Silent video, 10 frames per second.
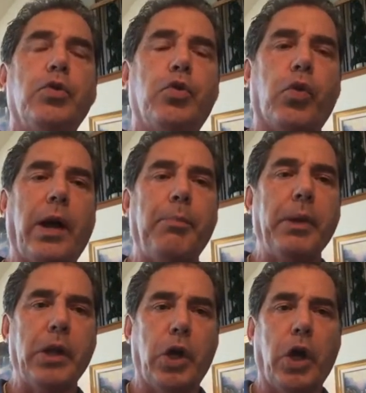drop
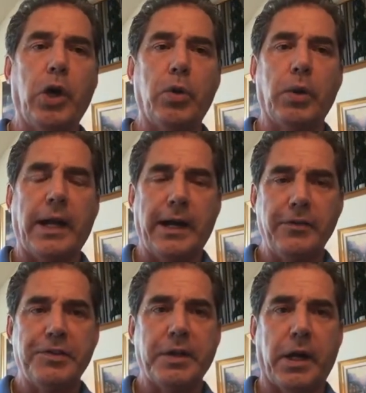and go
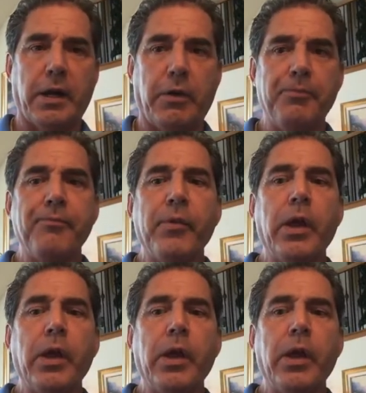lifestyle,